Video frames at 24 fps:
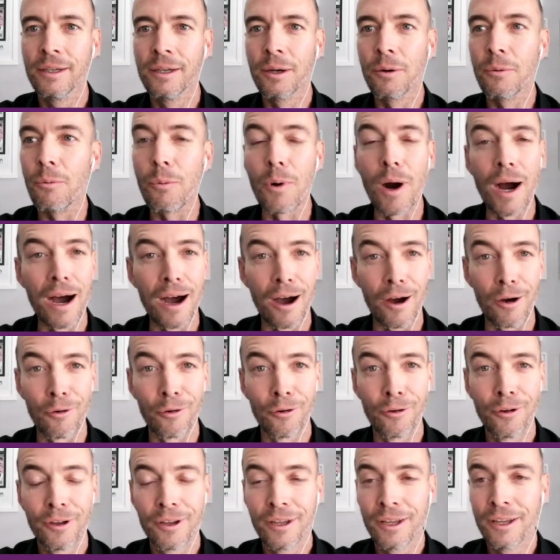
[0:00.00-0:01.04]
Wow.
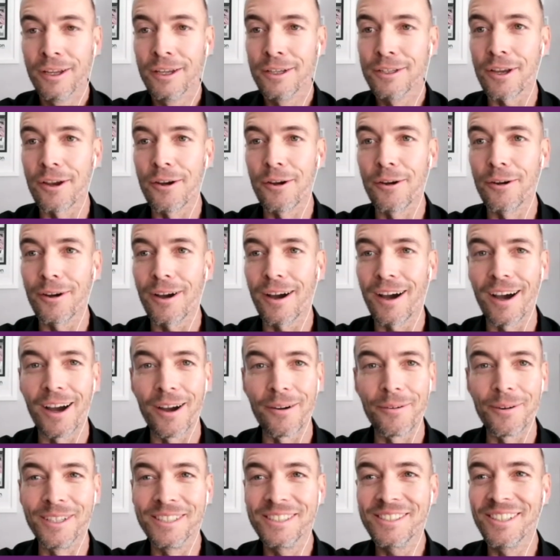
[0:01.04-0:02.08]
So I
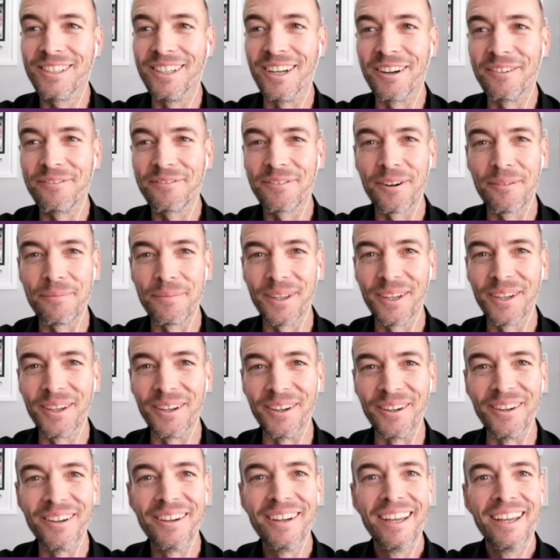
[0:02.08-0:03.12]
want to know from
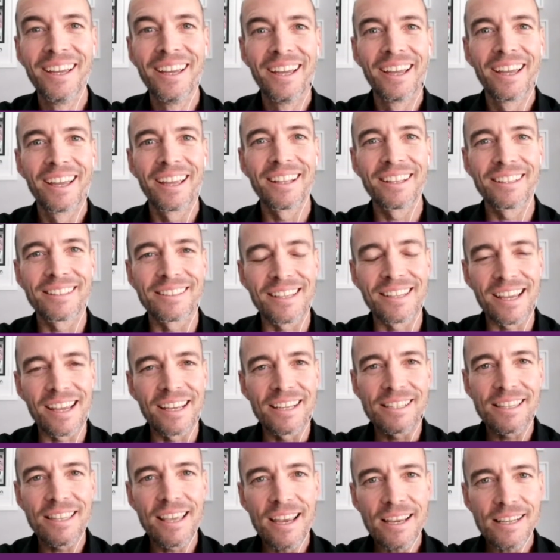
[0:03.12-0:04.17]
you,
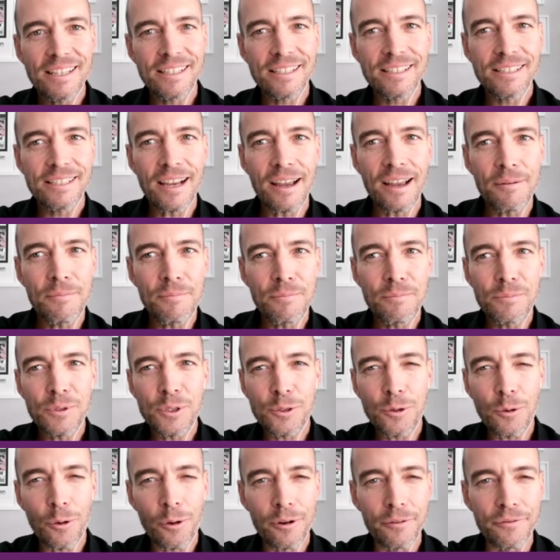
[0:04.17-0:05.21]
is there some
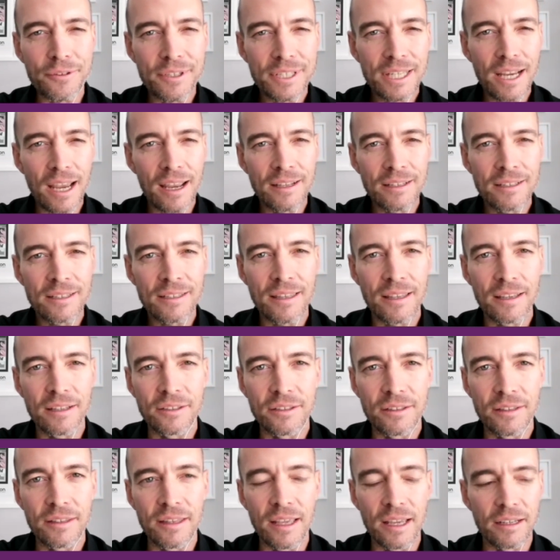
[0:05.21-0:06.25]
sort of sense
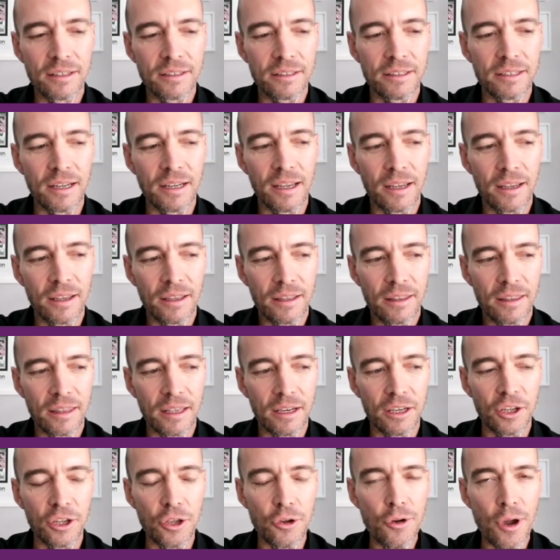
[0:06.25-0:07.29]

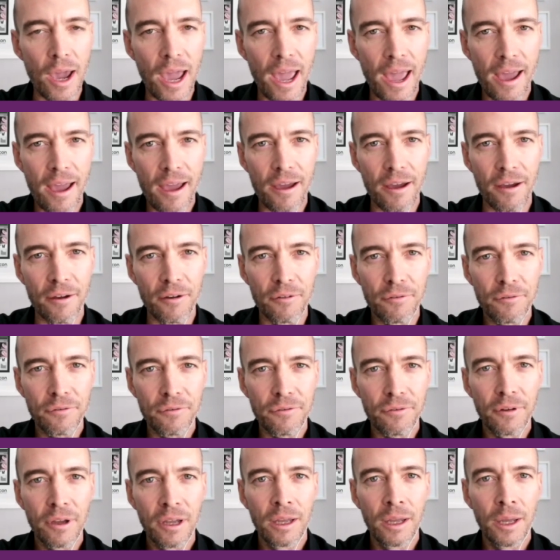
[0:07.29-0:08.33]
that you have
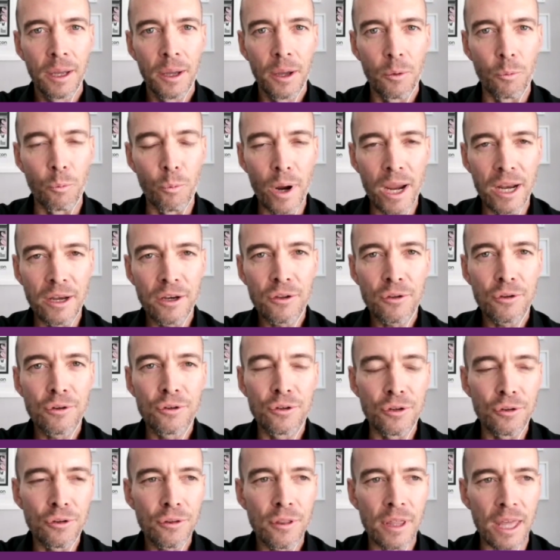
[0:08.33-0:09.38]
when you
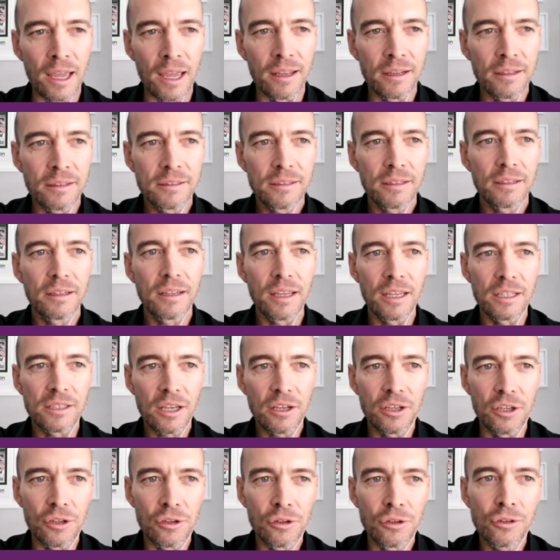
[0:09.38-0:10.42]
do that? Is
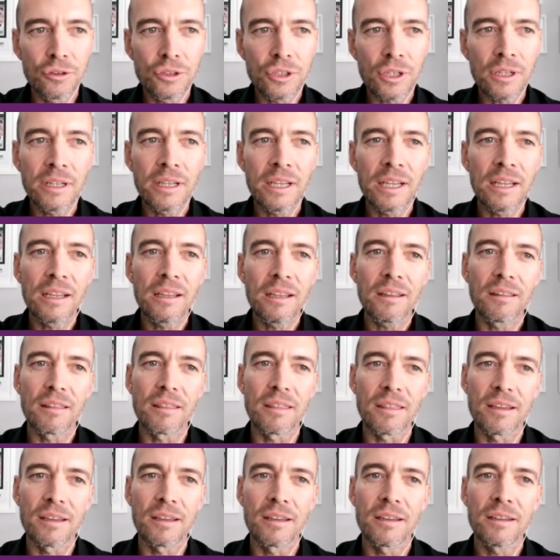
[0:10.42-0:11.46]
it usually
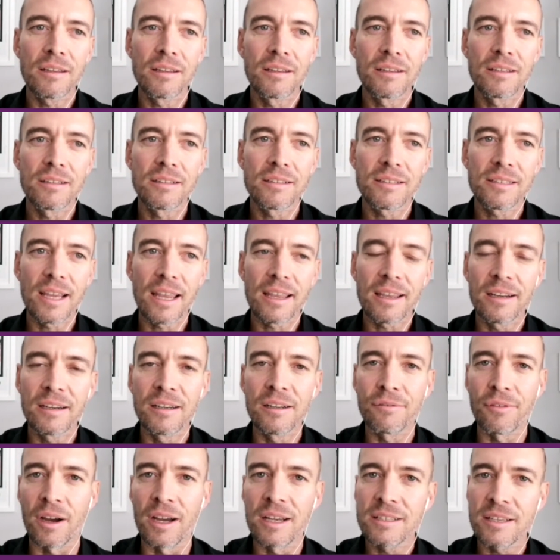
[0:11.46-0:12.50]
the second
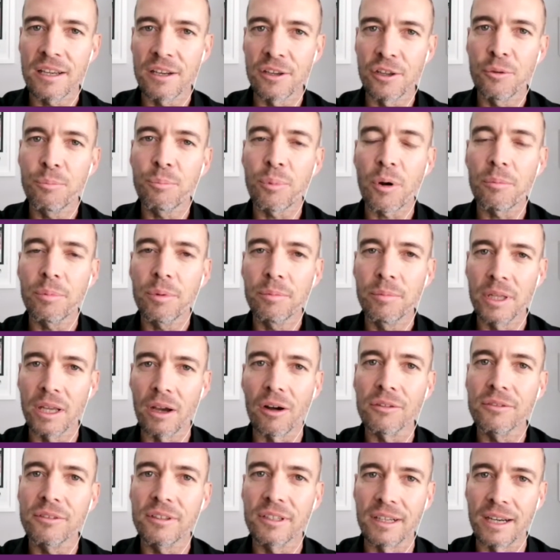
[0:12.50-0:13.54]
device, and you probably
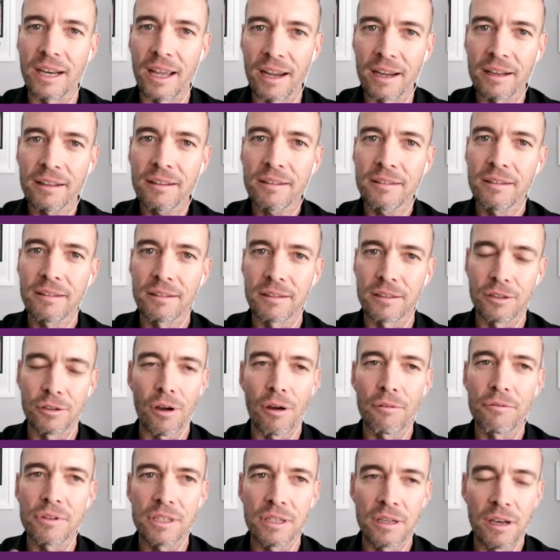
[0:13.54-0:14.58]
alternate? You
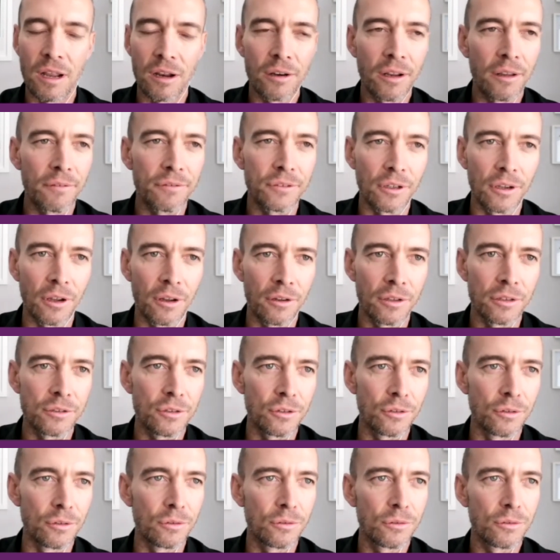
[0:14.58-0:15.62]
obviously don't have to go
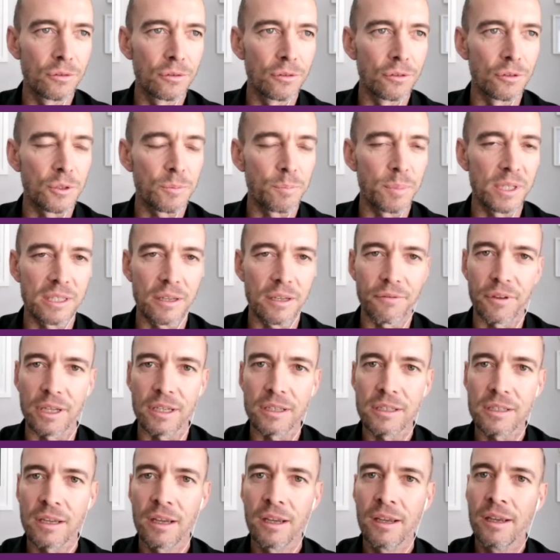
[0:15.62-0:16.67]
into to
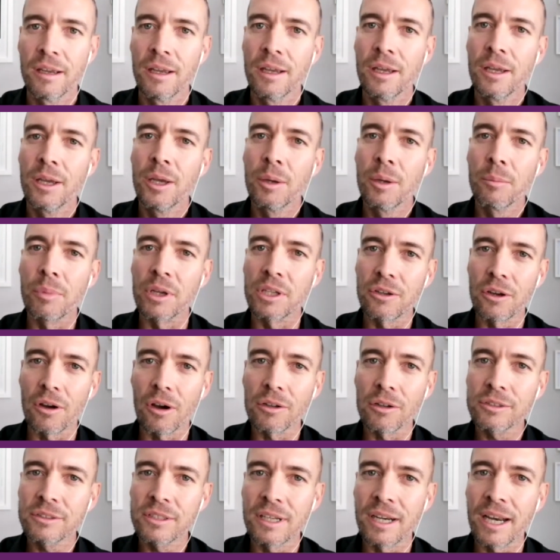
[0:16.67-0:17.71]
specifics, but you
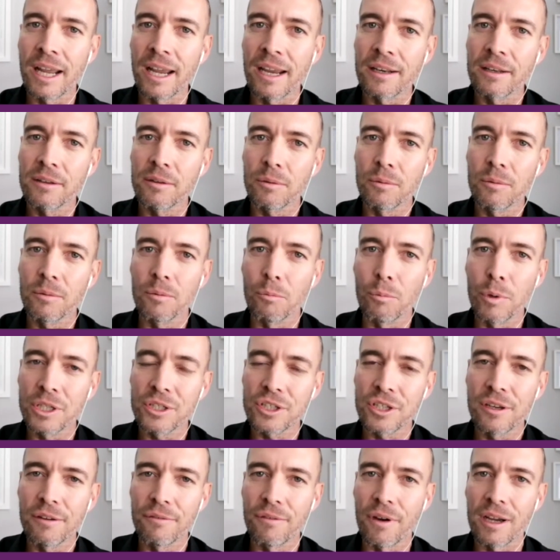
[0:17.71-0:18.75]
alternate
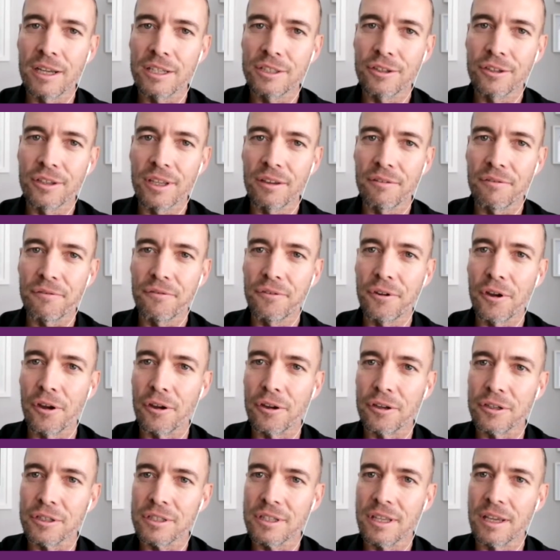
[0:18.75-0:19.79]
which device you give
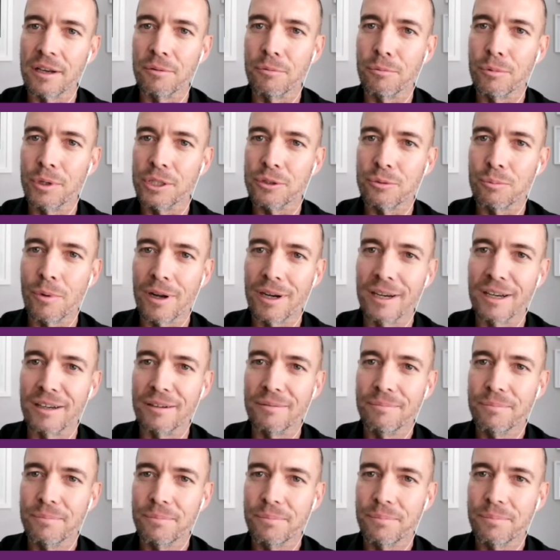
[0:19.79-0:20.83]
first and which
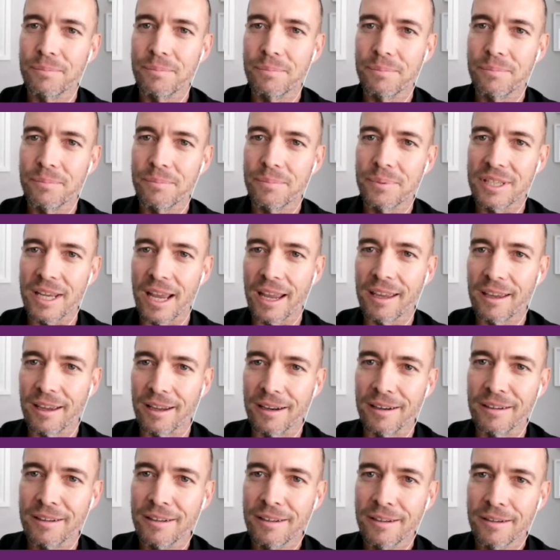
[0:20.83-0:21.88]
one
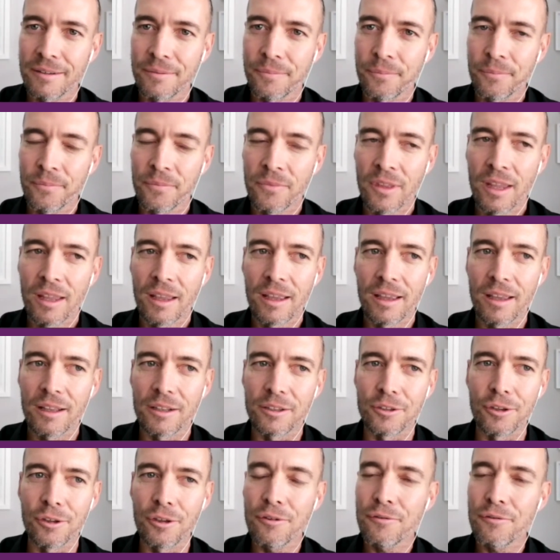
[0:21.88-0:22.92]
second.
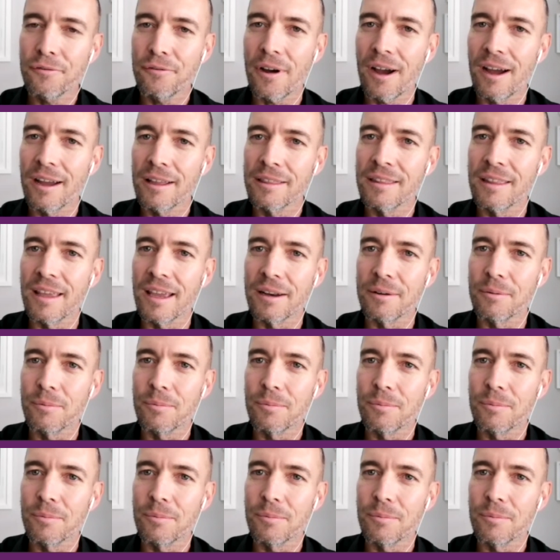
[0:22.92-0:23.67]
Do you find that